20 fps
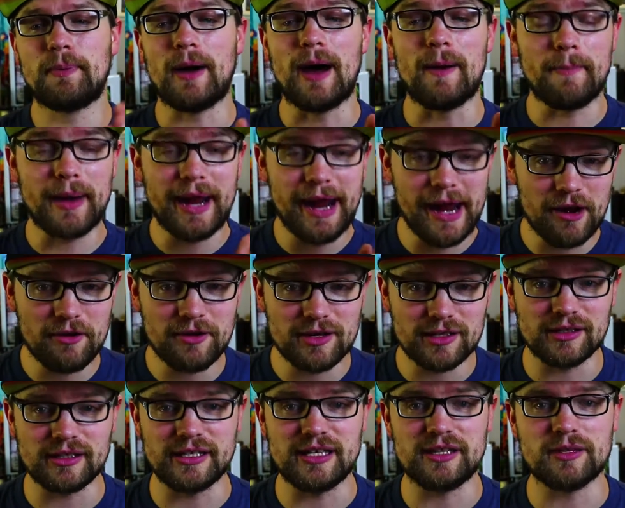
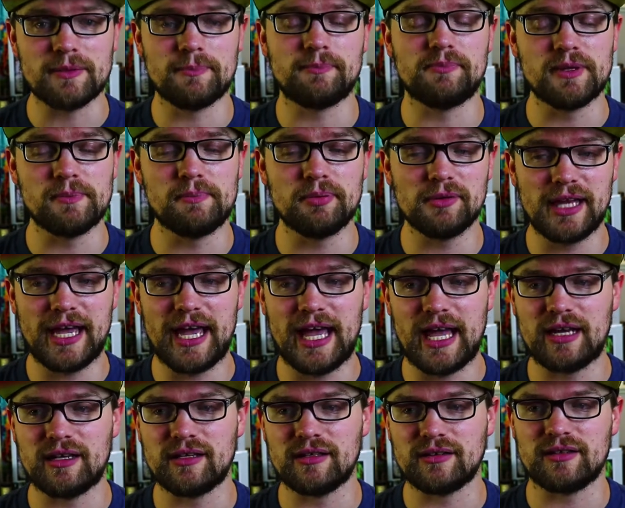apparently, the
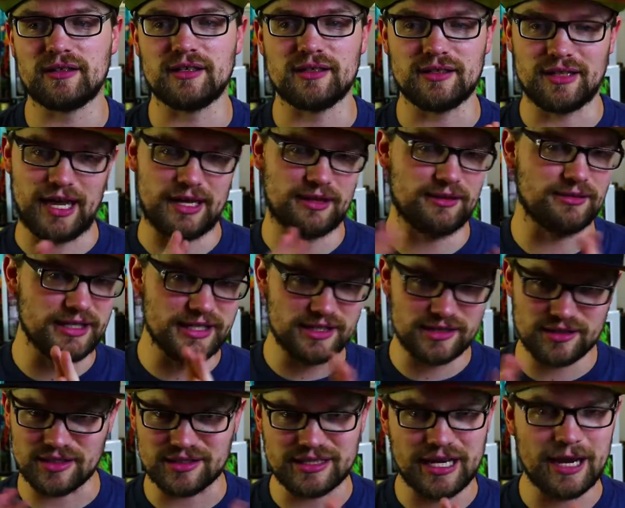plan, at
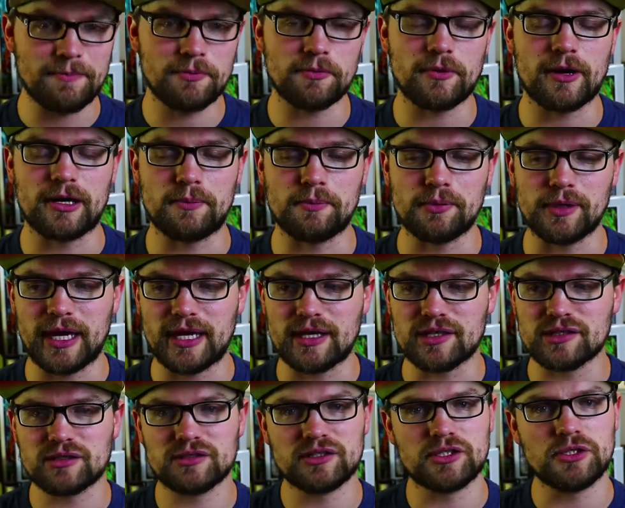least the temporary plan,
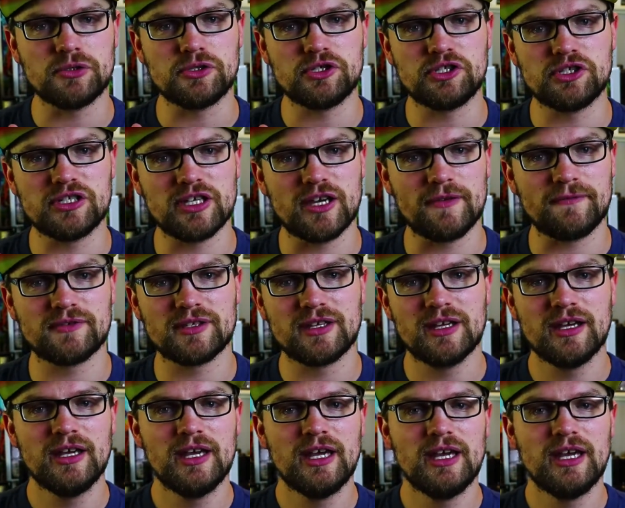is to shift